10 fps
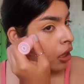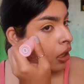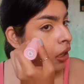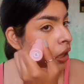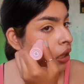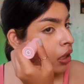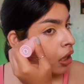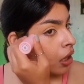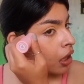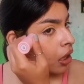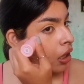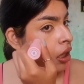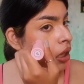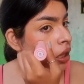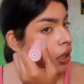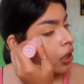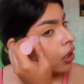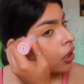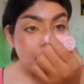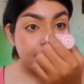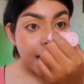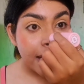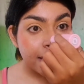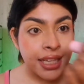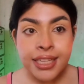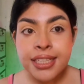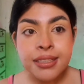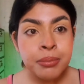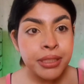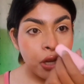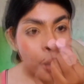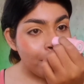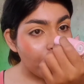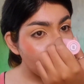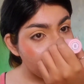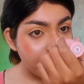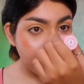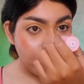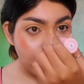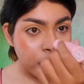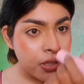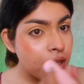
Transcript: I love it. a tiny little bit on my freaking nose.